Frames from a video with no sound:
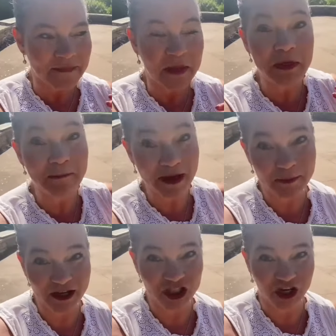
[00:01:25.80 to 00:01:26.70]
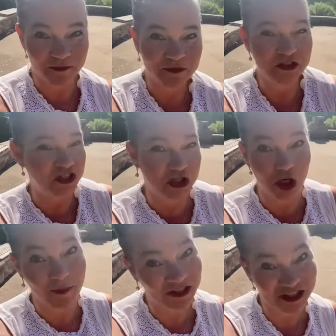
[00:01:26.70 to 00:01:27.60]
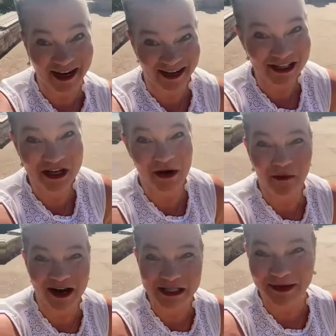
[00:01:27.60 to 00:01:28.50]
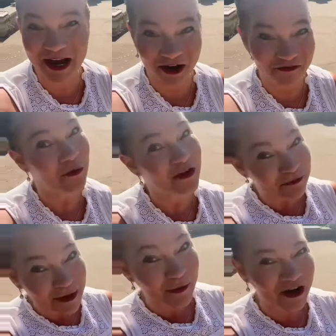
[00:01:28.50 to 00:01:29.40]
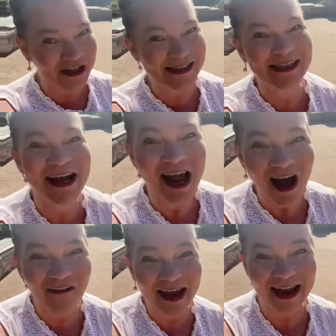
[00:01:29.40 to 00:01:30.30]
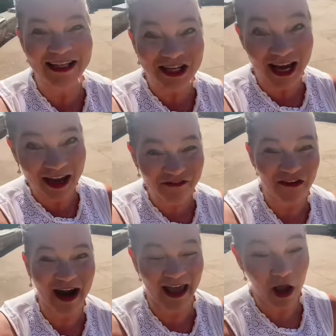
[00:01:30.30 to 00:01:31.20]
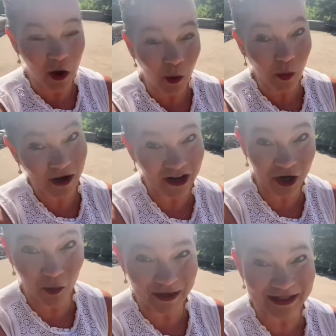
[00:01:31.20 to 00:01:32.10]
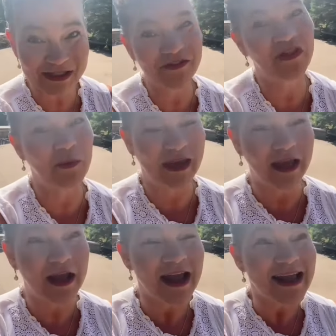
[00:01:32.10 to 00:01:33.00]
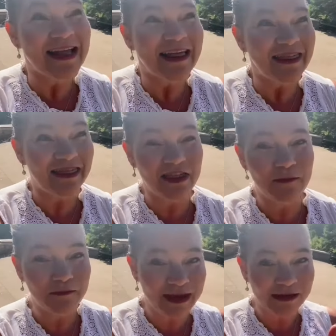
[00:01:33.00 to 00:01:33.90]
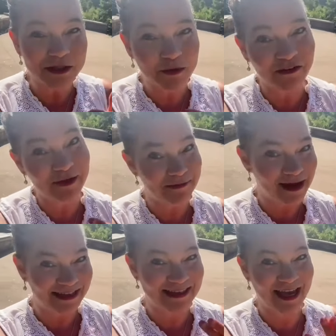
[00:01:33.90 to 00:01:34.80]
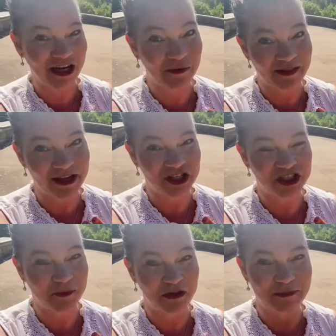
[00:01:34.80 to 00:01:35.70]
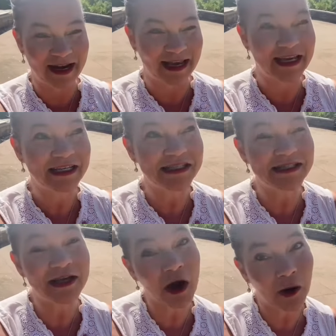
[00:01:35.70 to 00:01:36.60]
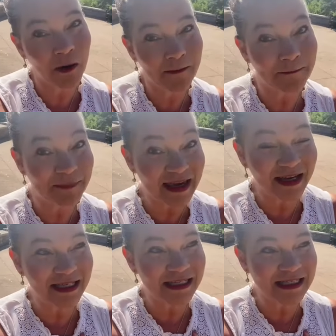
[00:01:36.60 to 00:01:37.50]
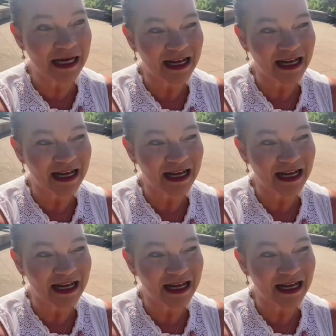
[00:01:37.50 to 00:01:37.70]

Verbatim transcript: the big picture. There's just so much to get into. I wanted to be careful with my words. Okay, check in Friday. What are your wins for the week? Meals, movement, mindset, and your relationship with money. So, meals,